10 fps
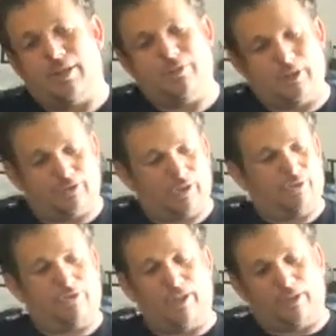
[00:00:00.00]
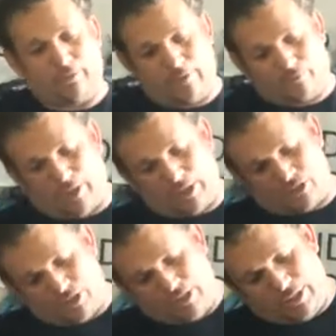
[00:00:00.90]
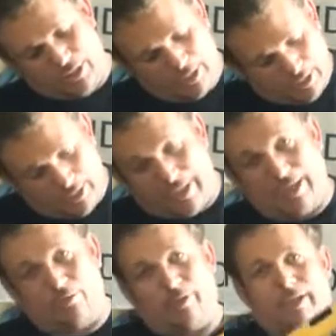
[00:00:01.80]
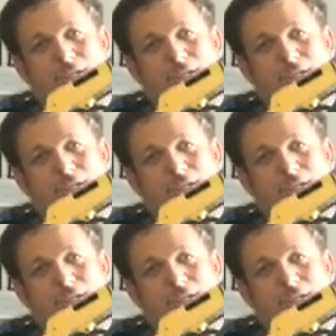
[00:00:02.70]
This is the lever action Henry